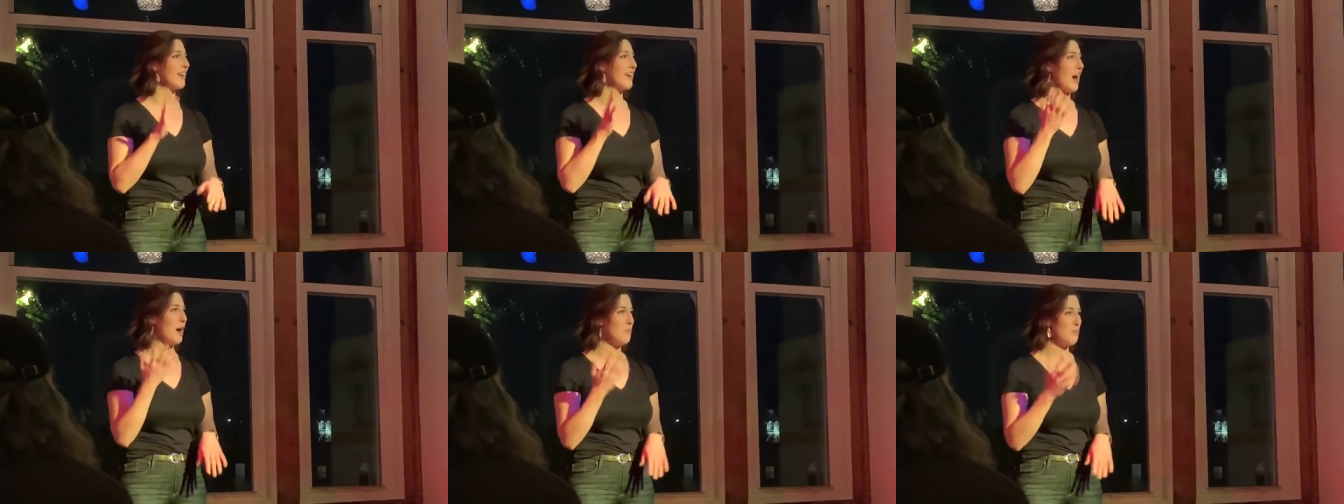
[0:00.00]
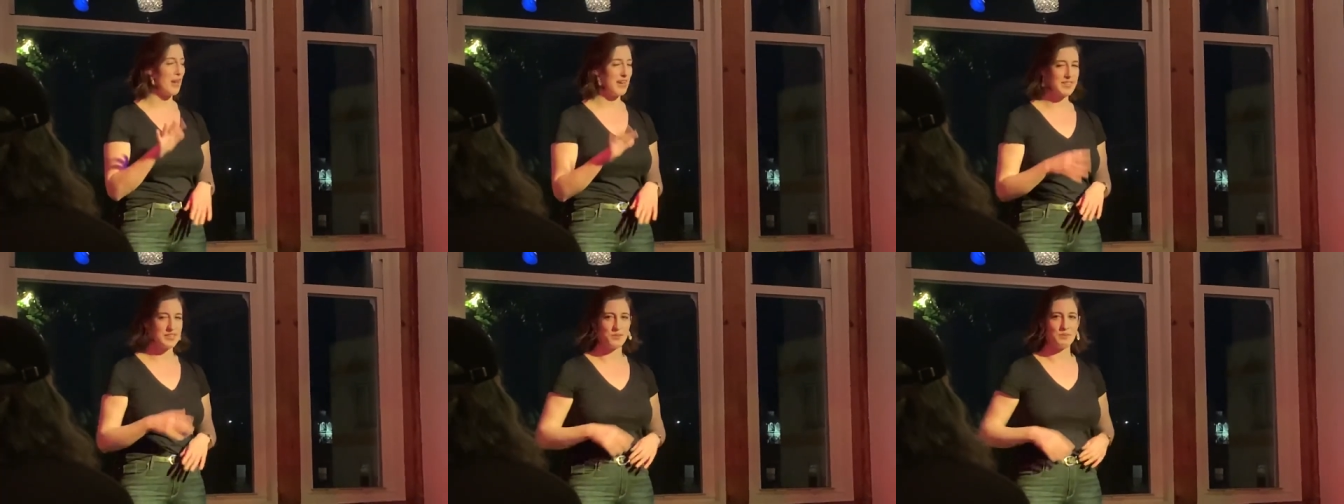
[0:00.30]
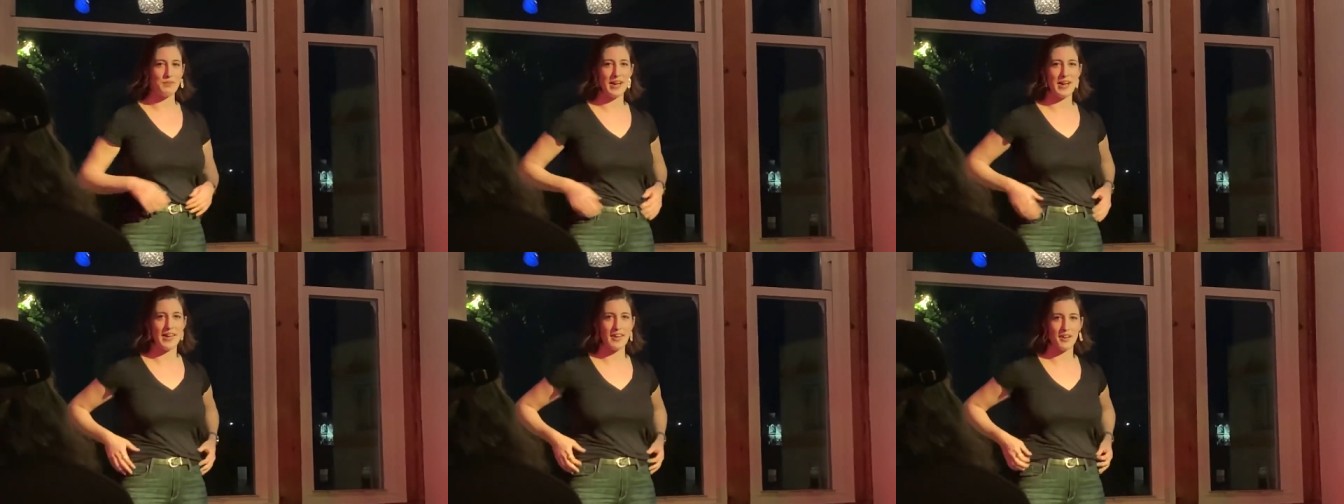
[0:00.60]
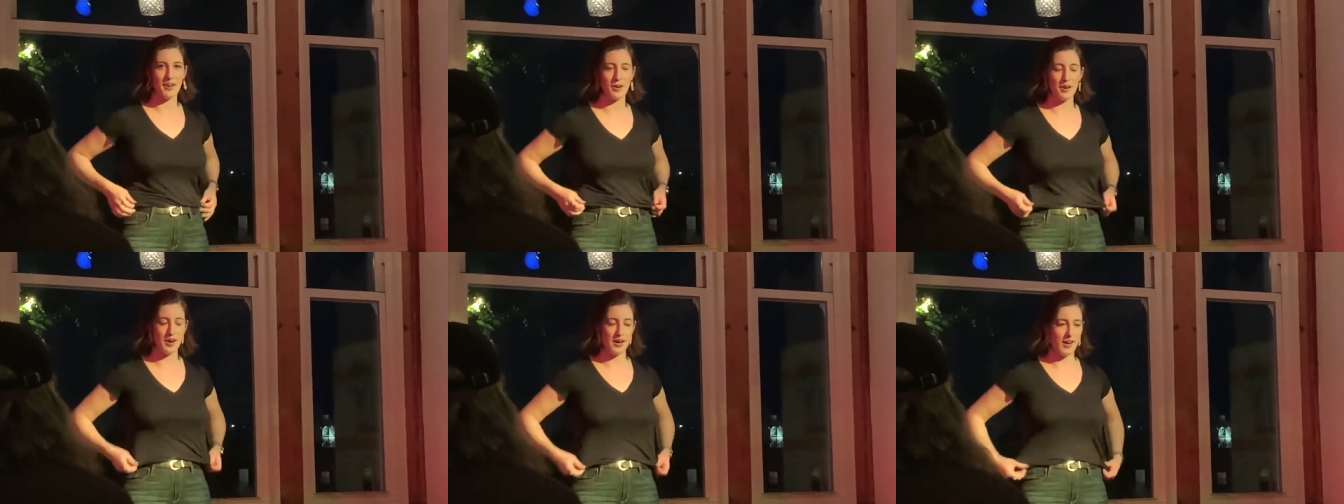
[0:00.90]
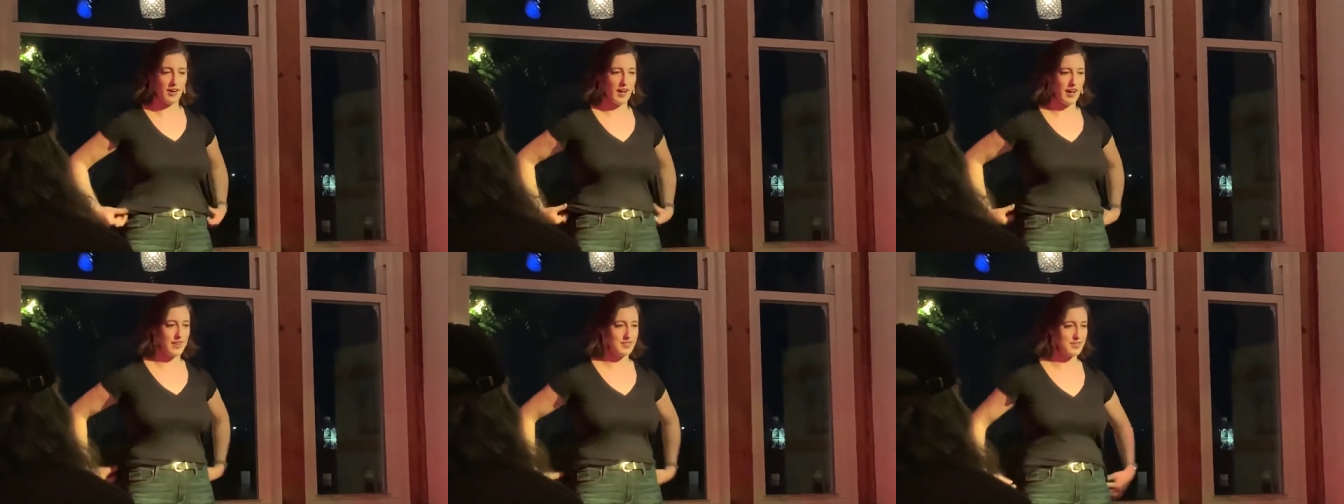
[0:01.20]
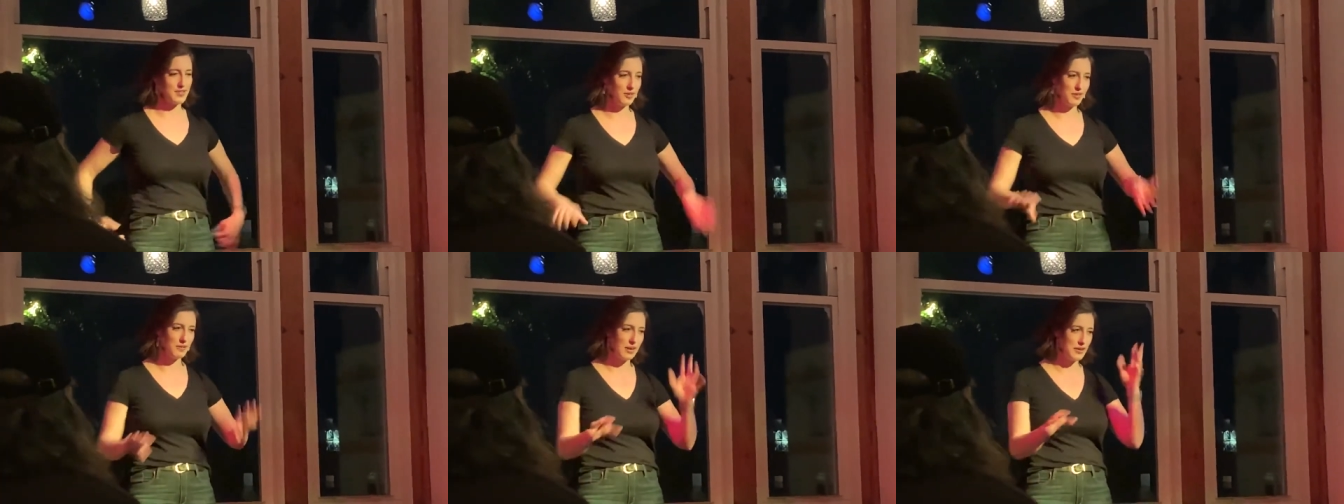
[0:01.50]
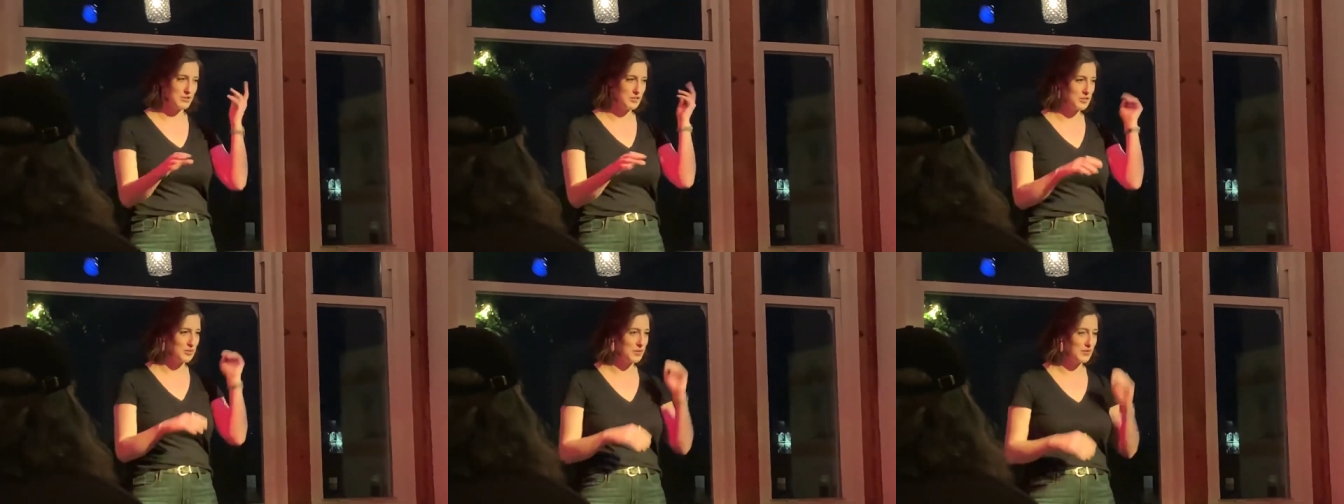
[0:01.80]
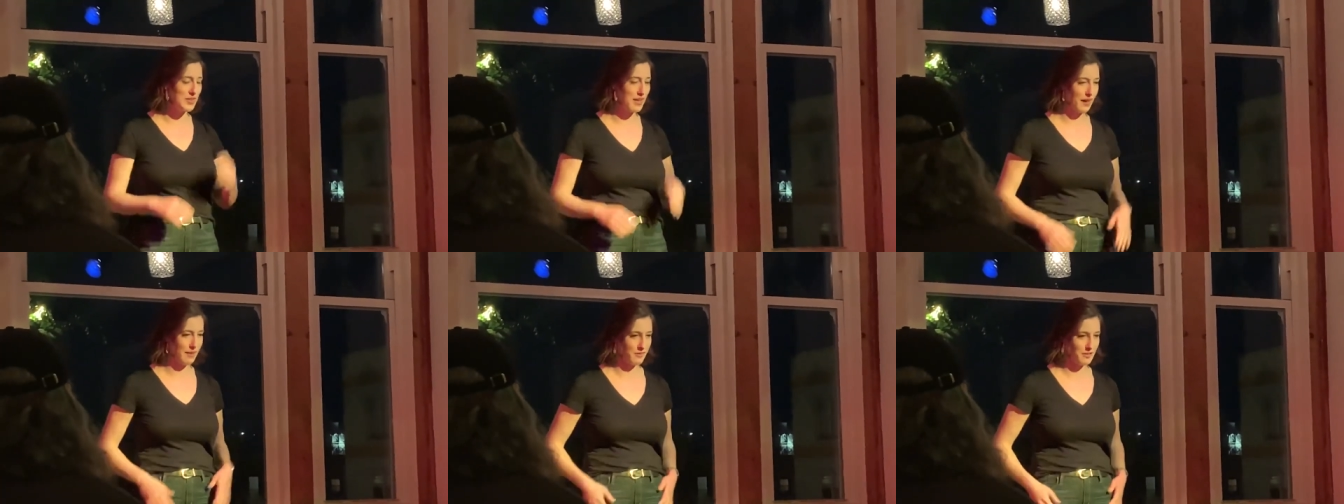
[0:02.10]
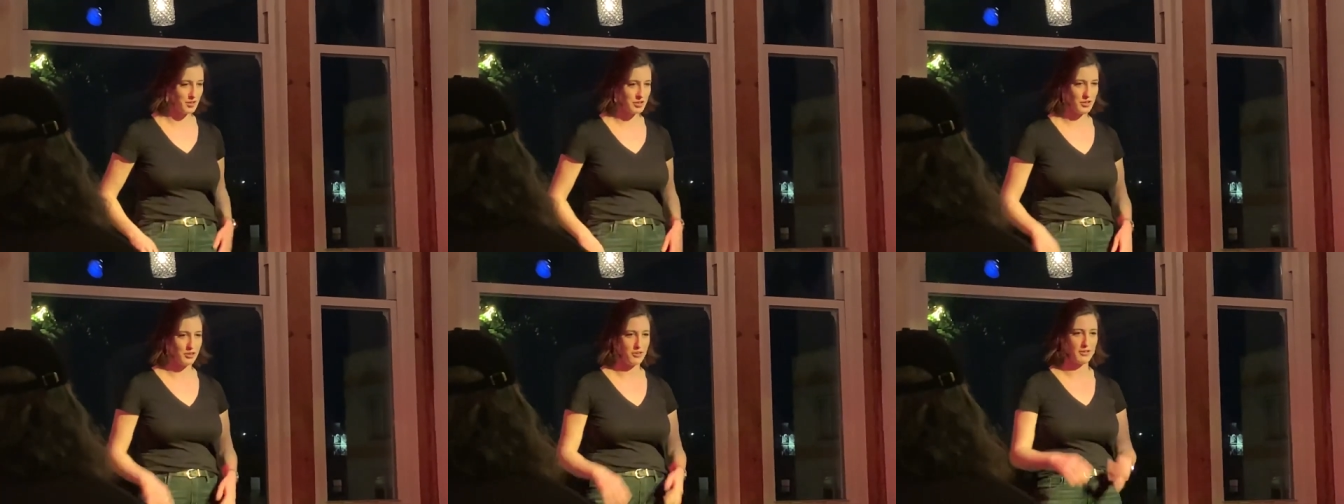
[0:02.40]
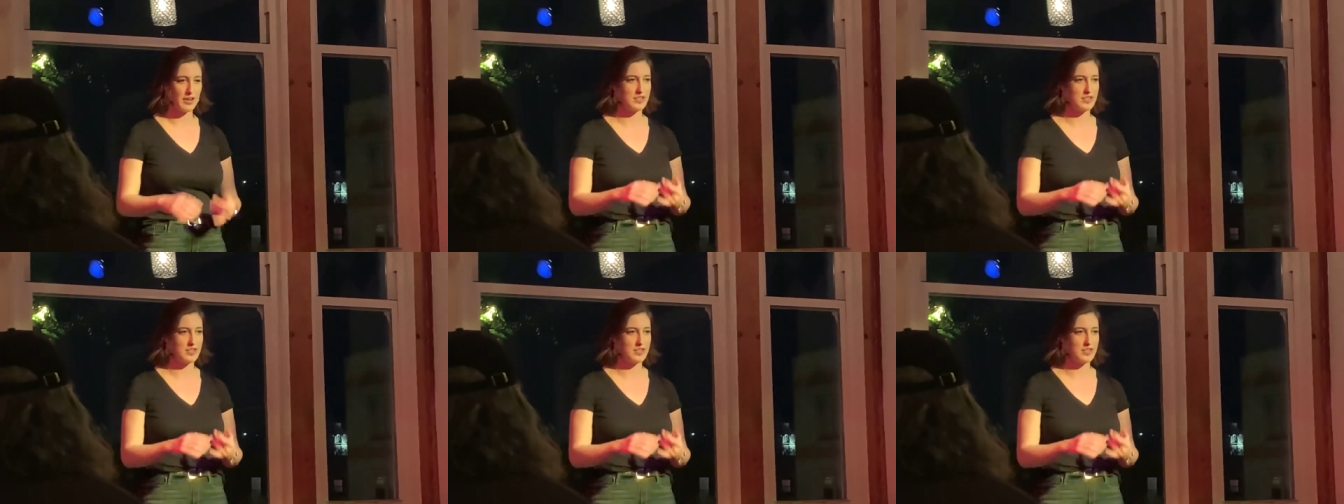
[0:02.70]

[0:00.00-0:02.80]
got back to my hostel around 2 in the afternoon.